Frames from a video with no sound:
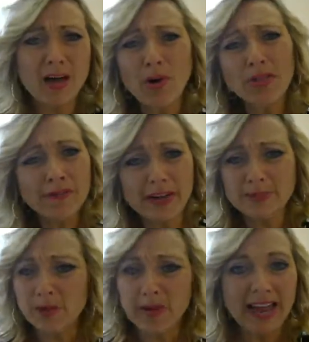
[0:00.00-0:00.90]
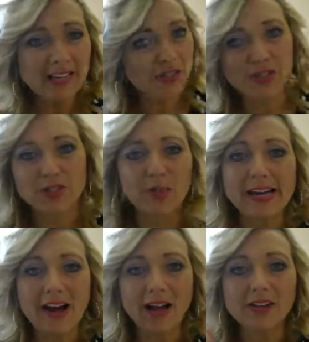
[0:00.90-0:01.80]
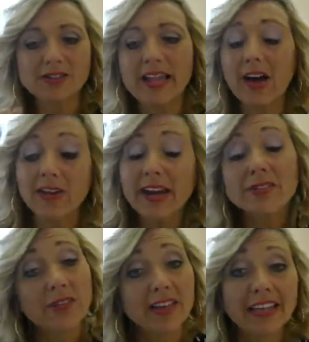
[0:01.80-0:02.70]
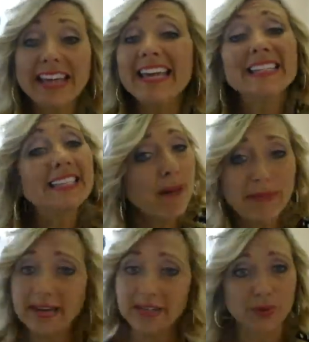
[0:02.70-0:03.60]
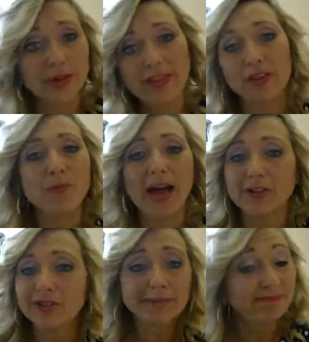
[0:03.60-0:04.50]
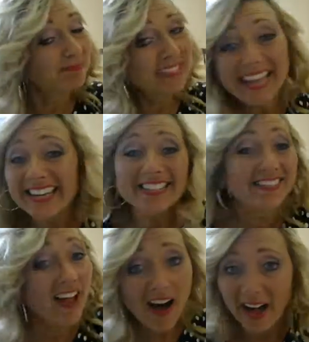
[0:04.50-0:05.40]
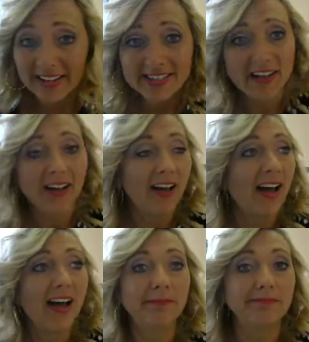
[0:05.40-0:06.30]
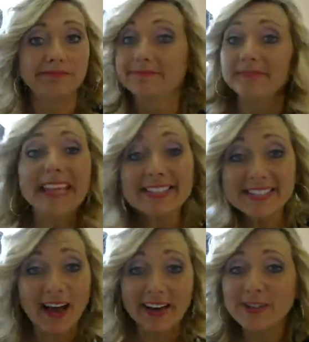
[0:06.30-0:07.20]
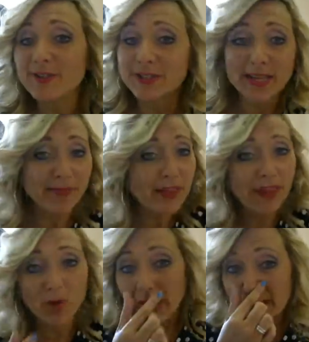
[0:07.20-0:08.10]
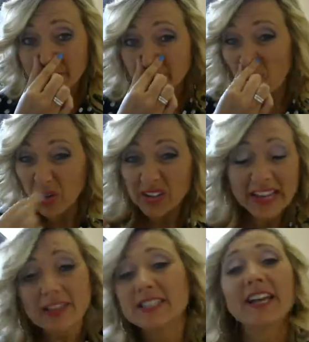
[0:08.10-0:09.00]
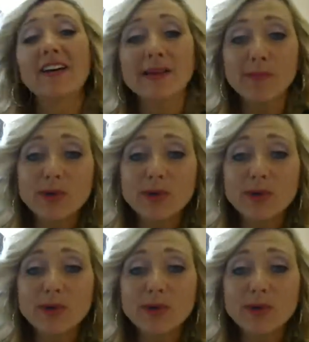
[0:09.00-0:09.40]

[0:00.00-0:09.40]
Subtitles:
on the Facebook page. It's just $20. Now, here's the thing. It is not mandatory that you match it. It is not. It's not. It's just something that we've locally in this area,